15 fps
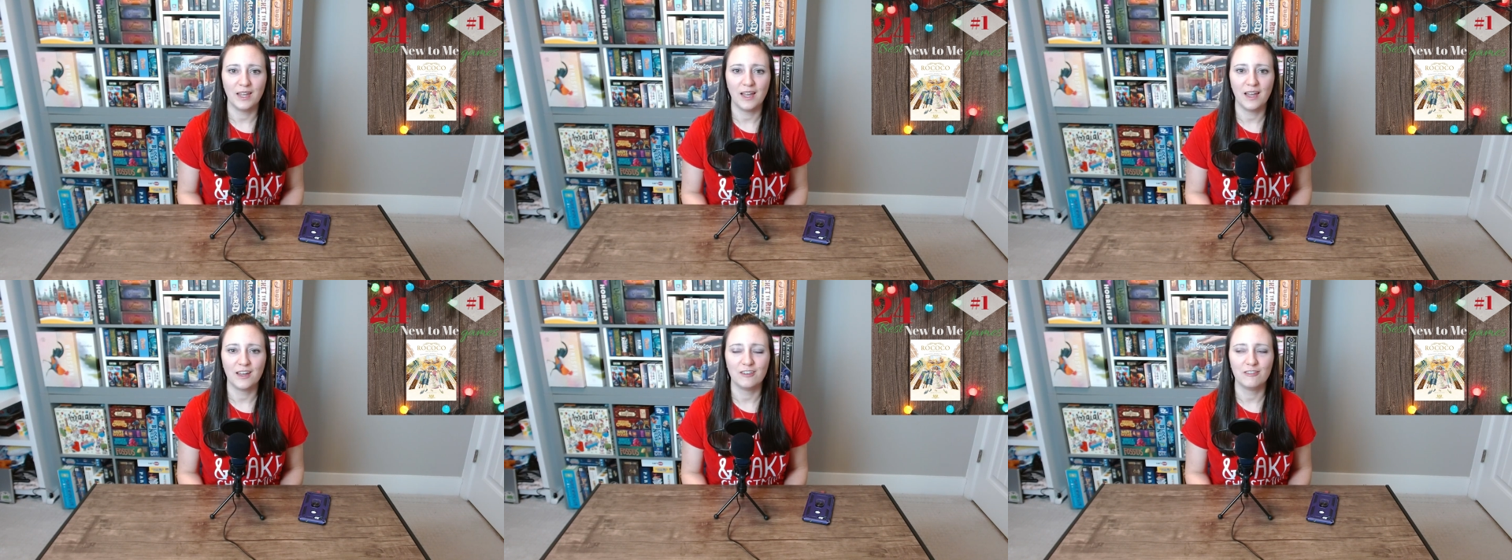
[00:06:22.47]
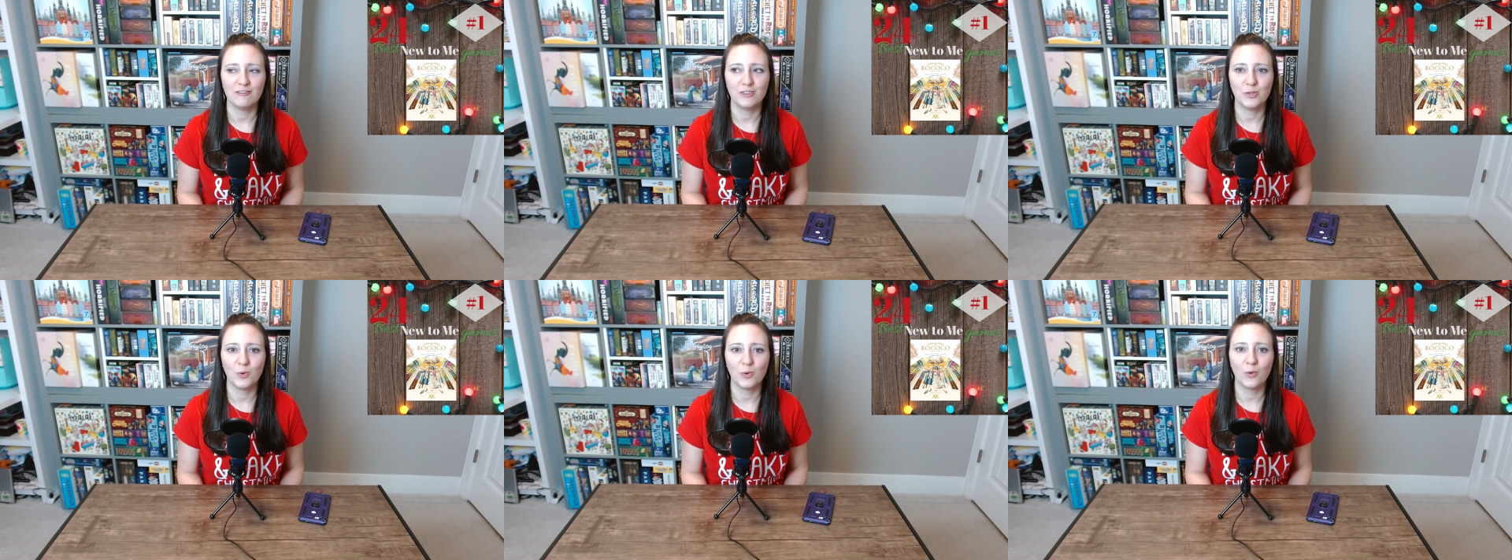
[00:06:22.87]
of
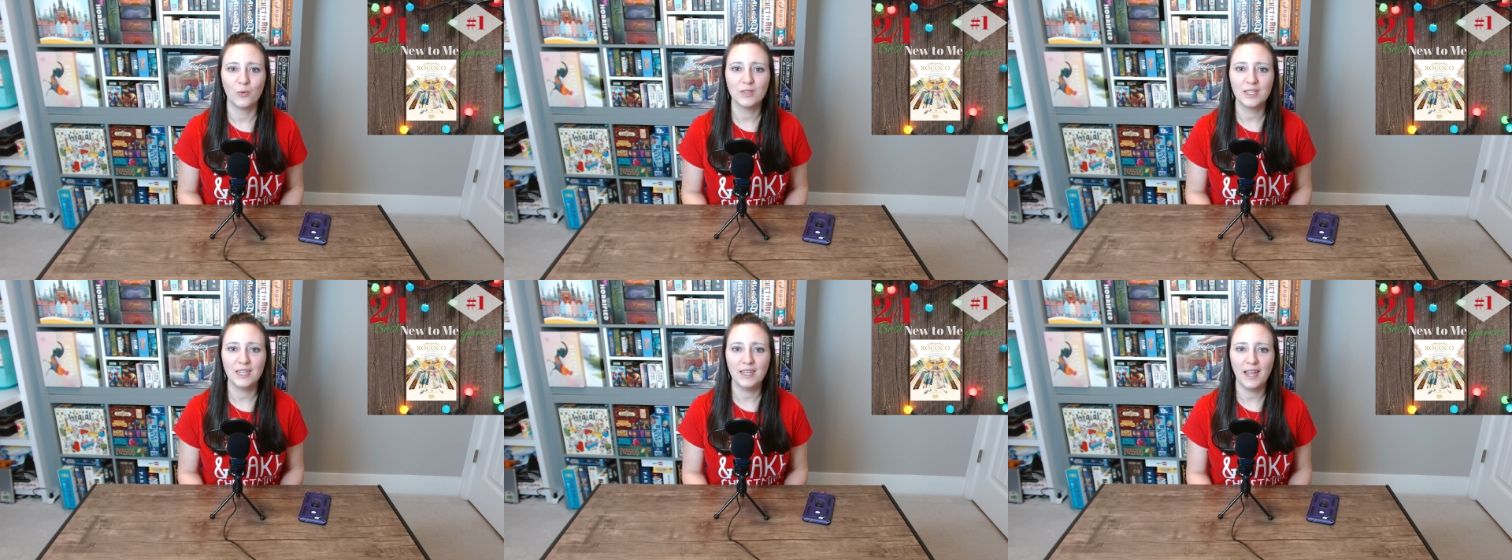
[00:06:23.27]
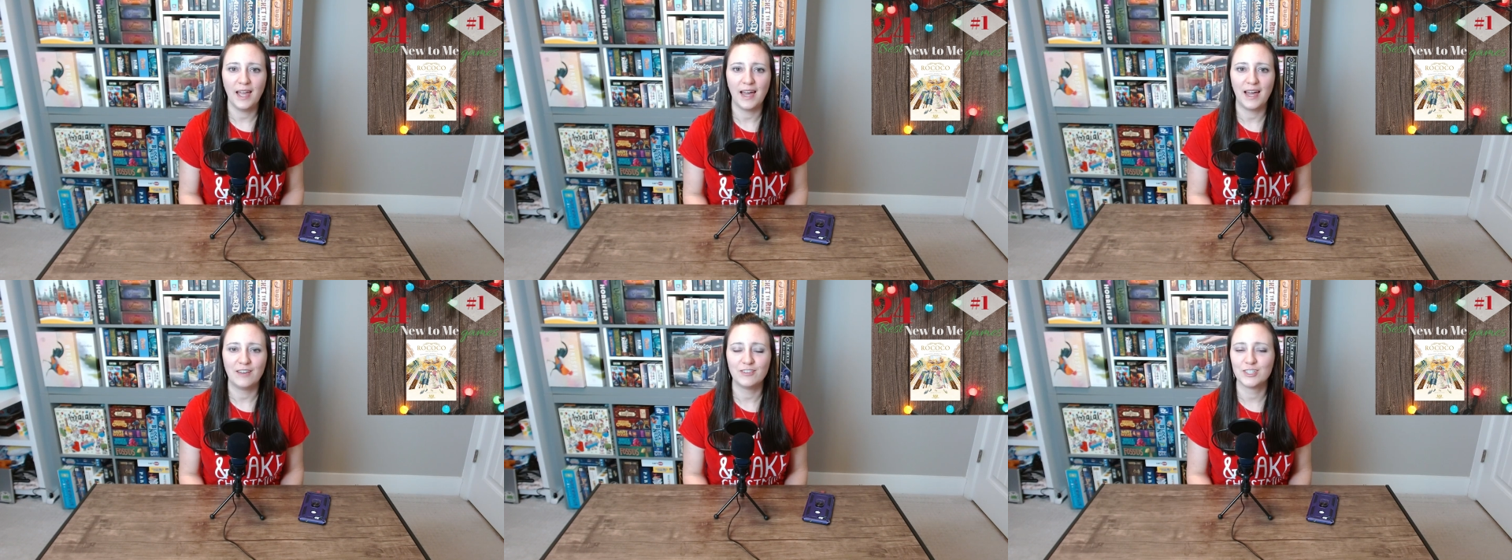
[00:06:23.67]
you only
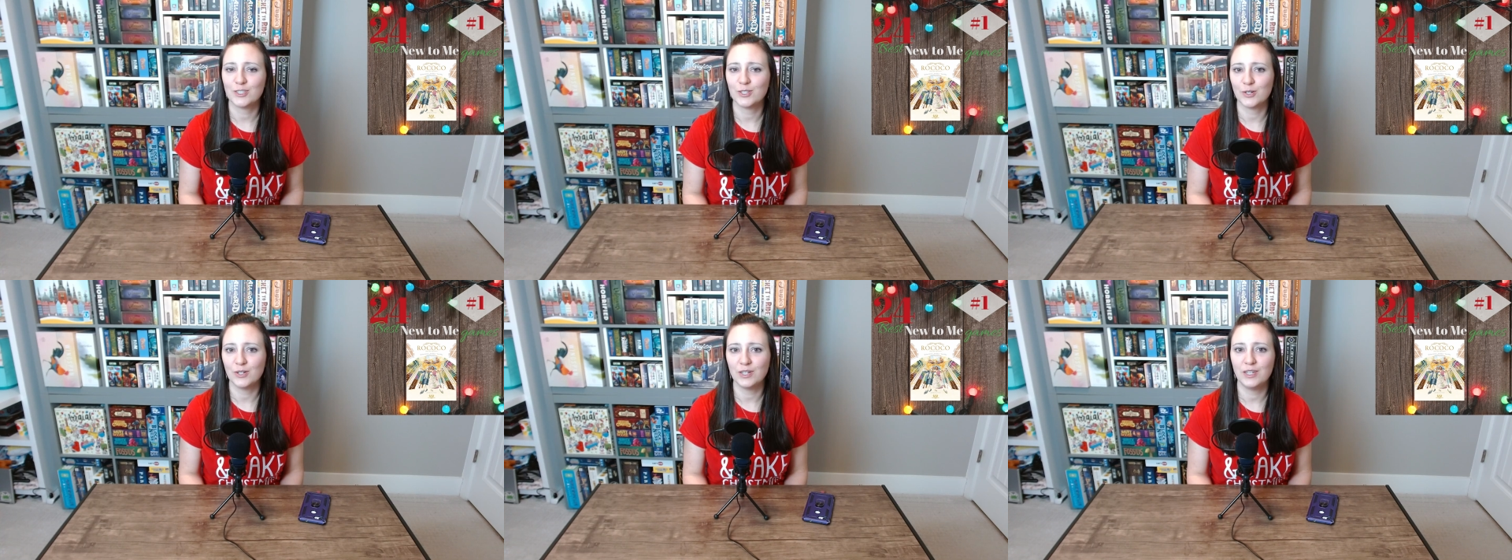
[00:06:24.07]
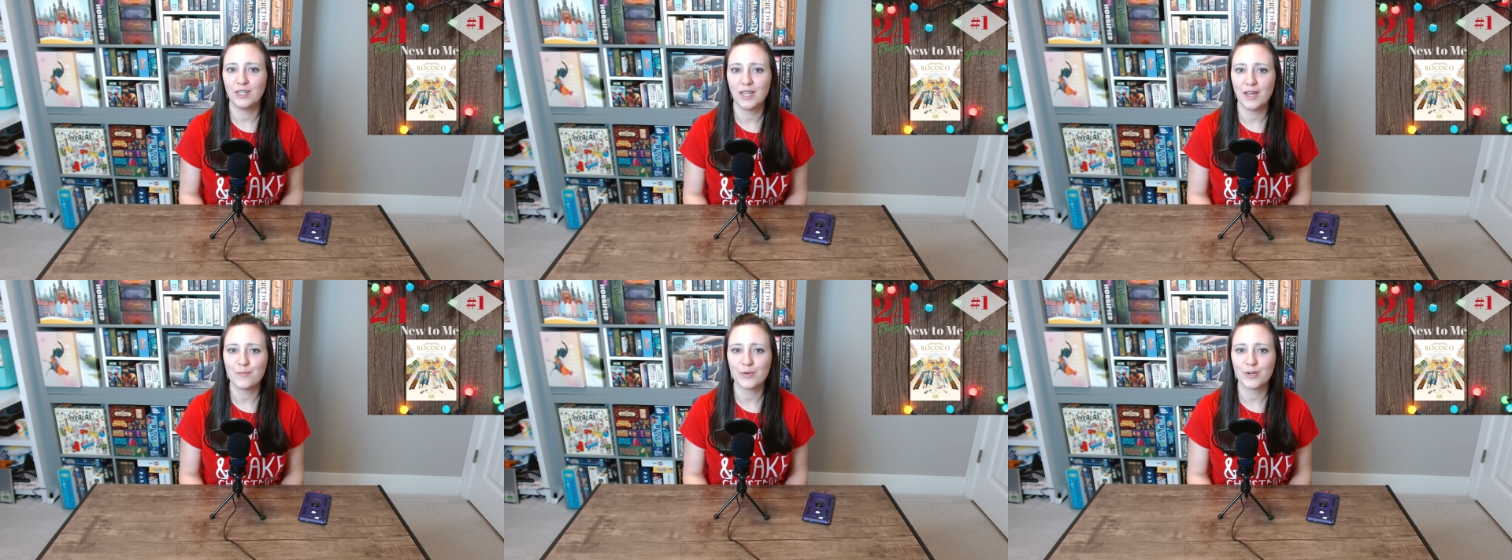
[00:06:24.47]
have a certain
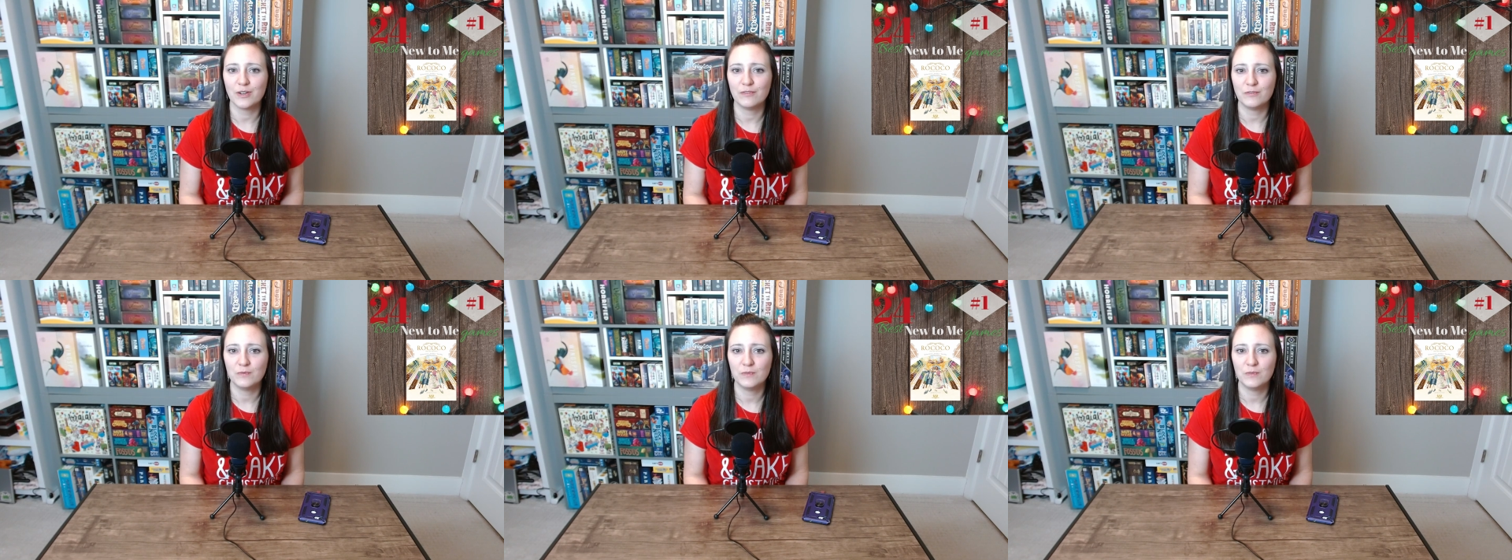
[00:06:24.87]
number of